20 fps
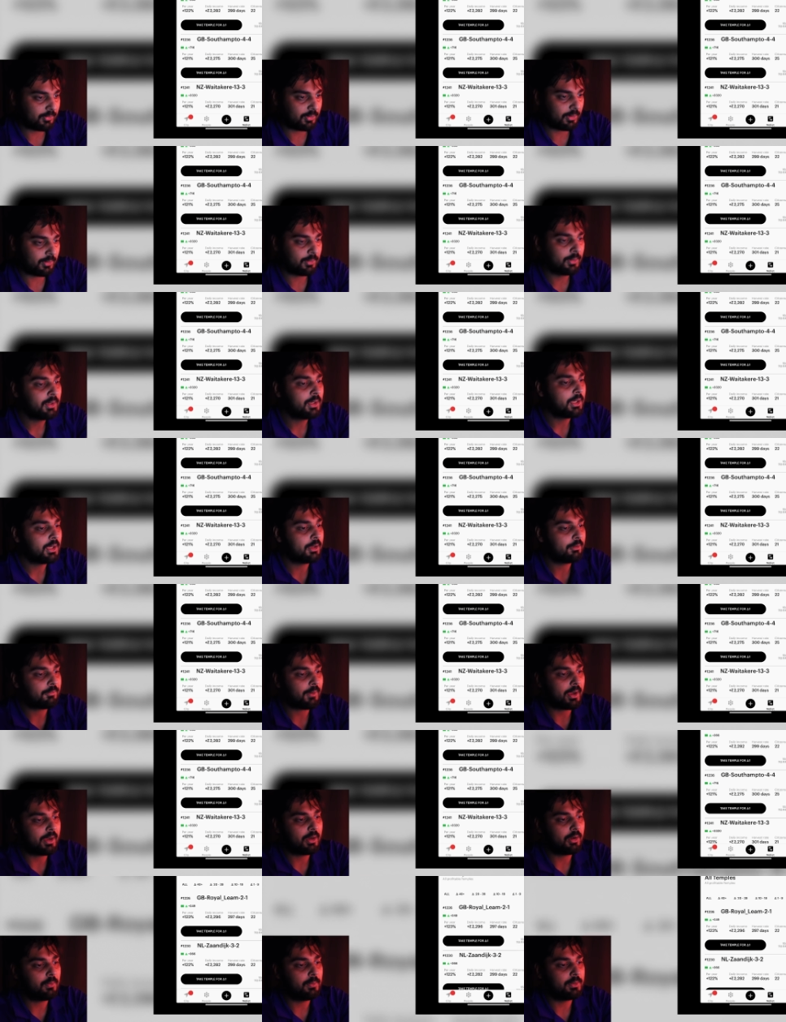so if
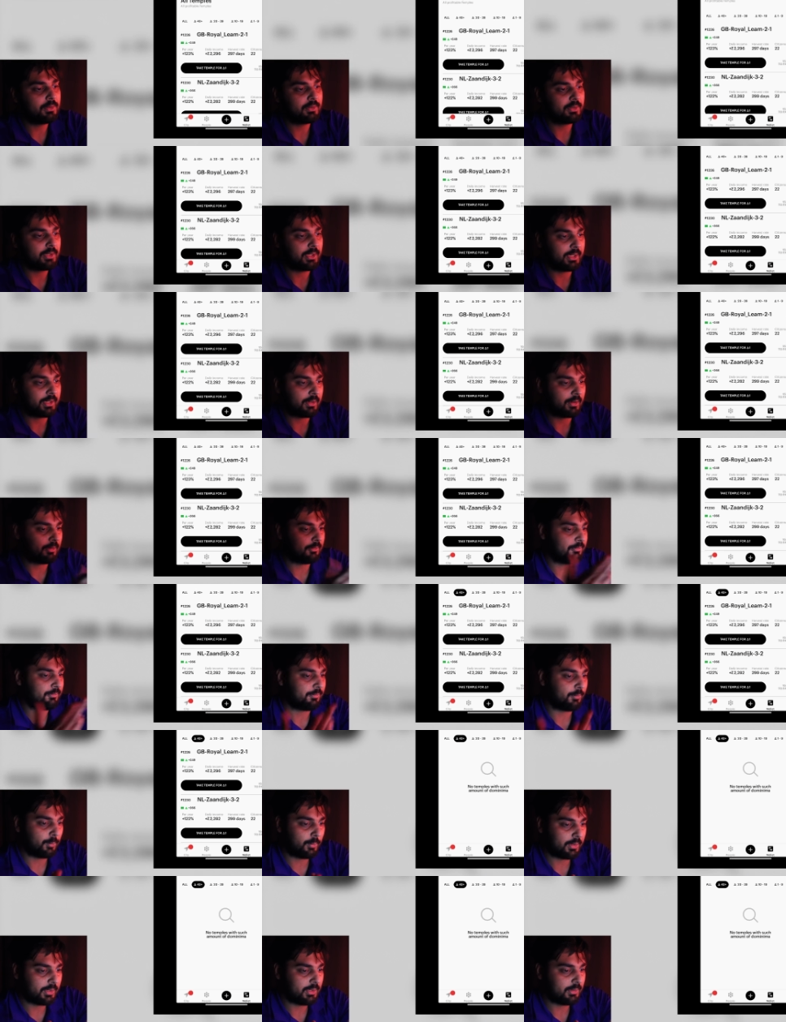i go into like a
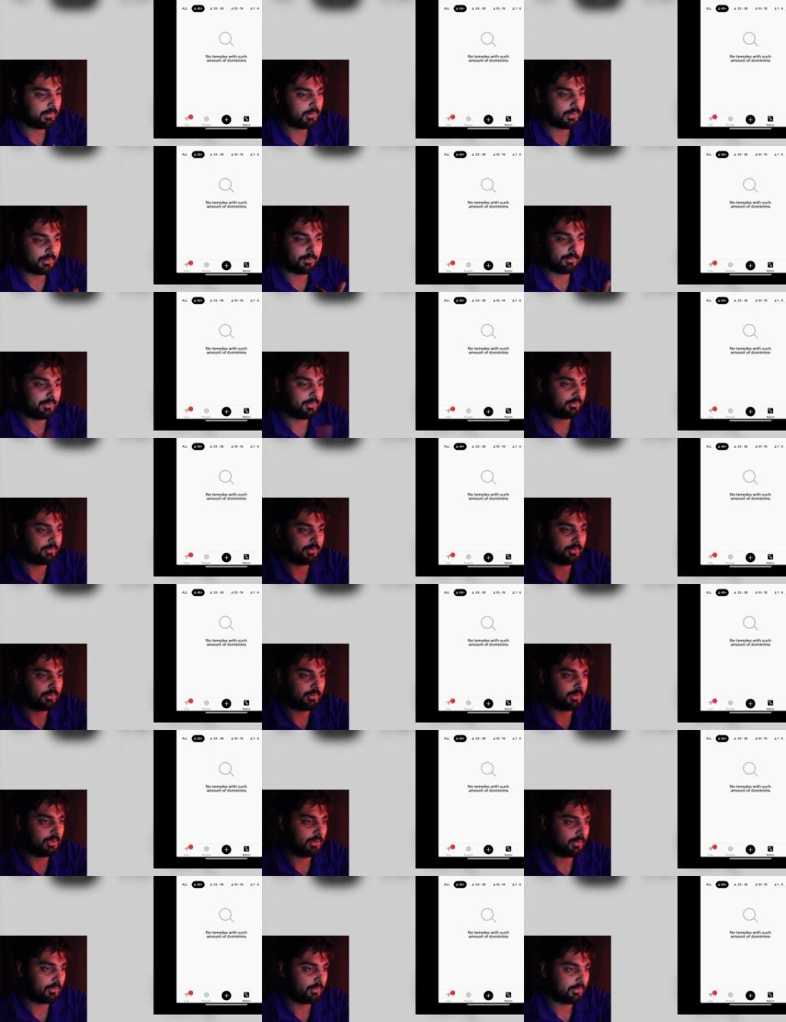40 oh there's no,
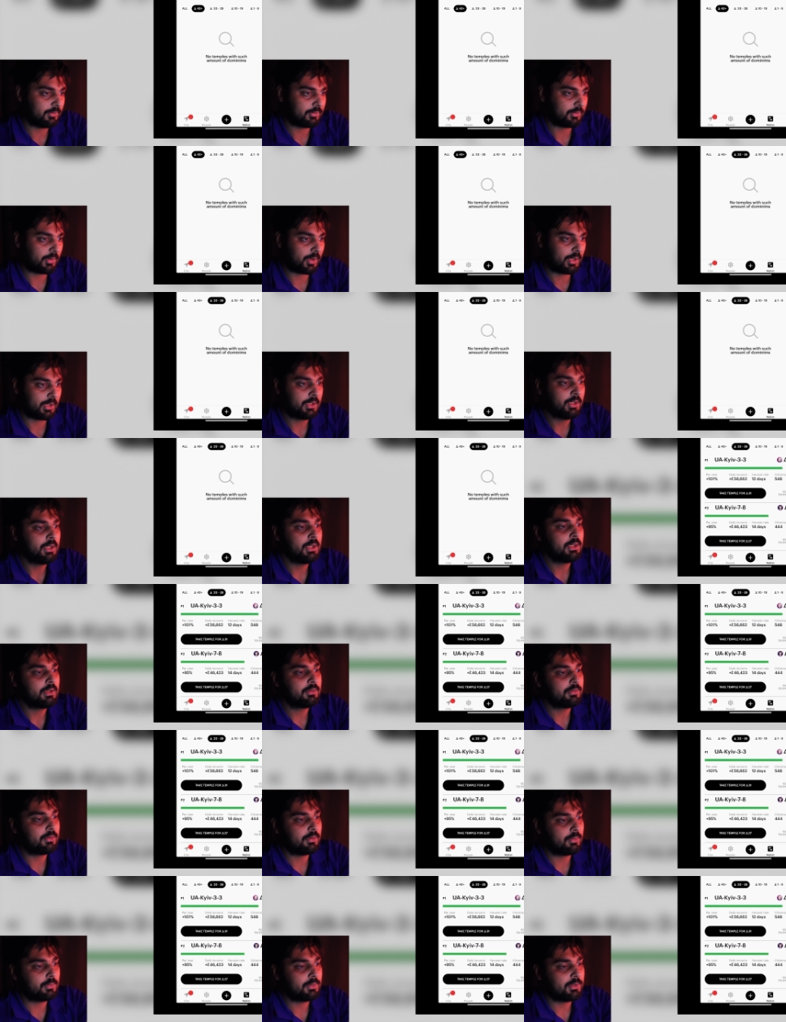none of those okay
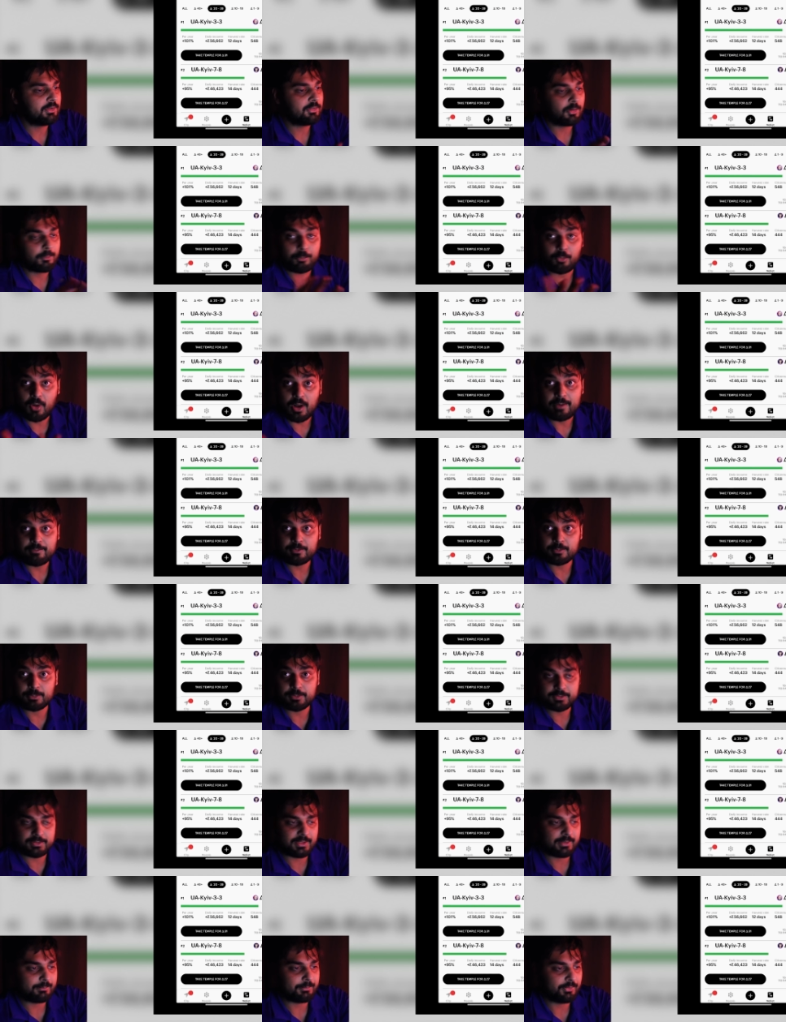so these are profitable
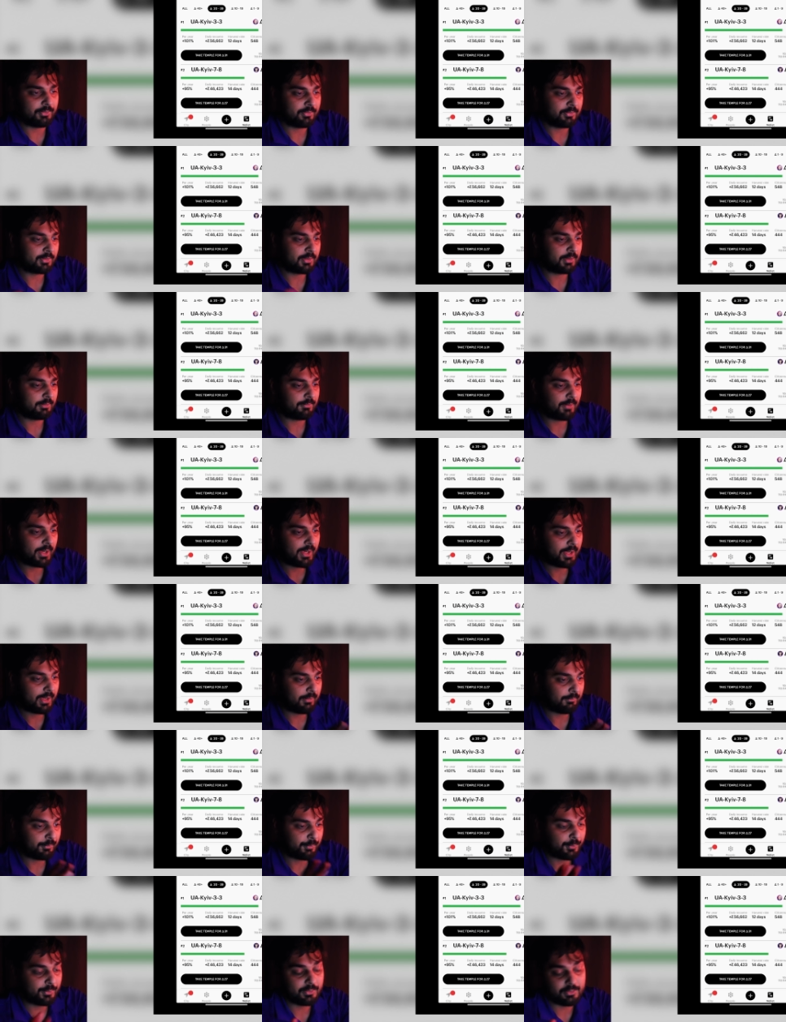temples if i
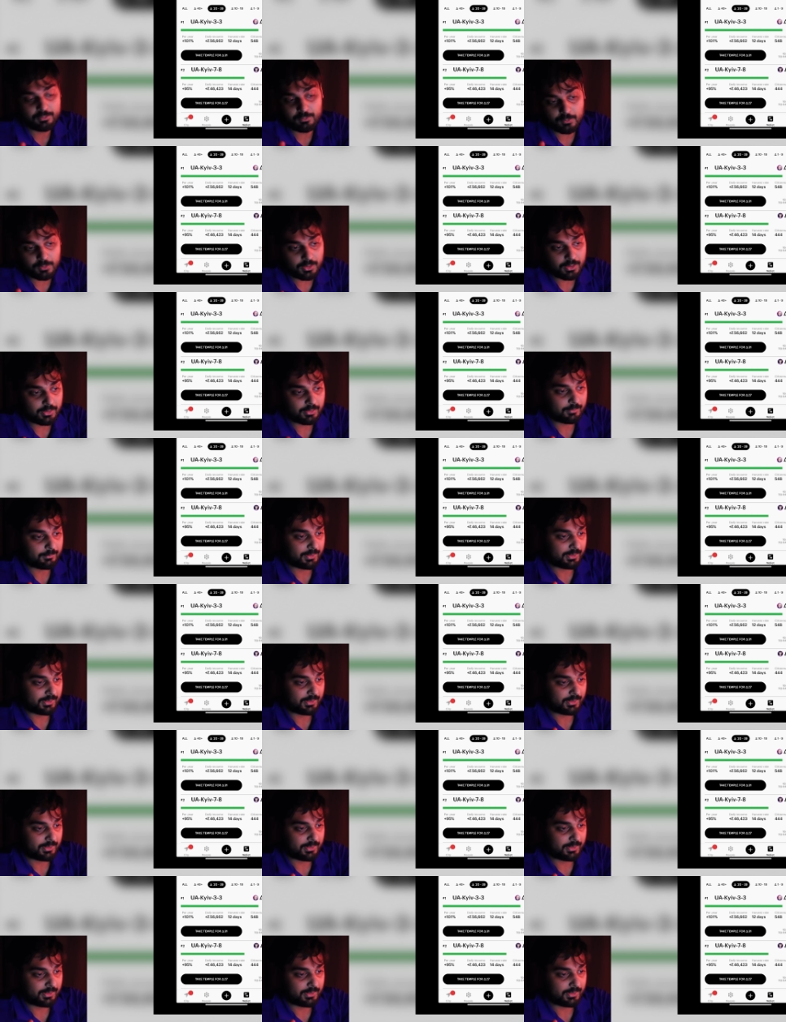have 31